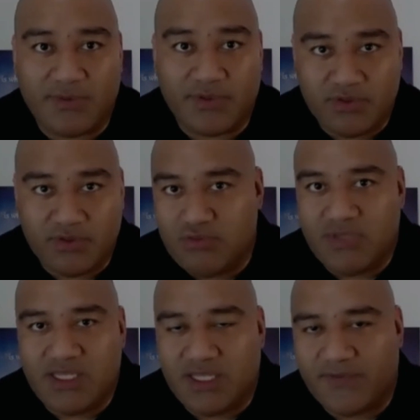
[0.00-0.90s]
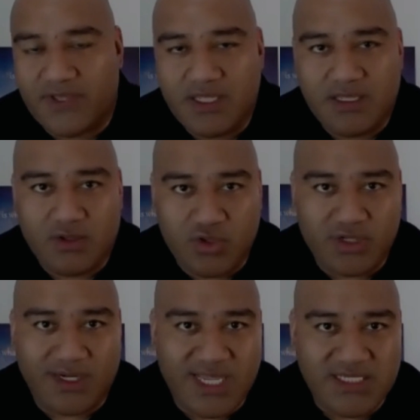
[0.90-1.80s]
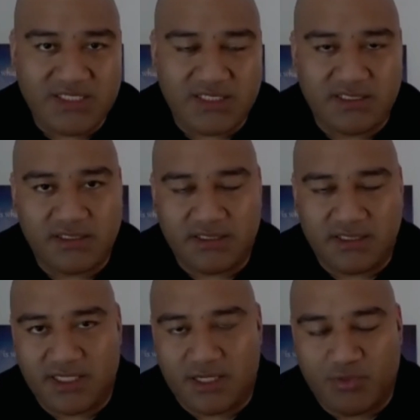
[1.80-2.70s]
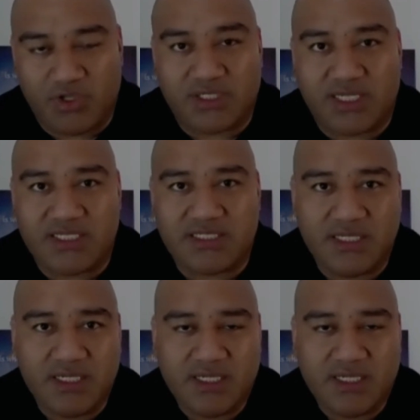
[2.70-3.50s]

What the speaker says: who you may have heard last year in our podcast,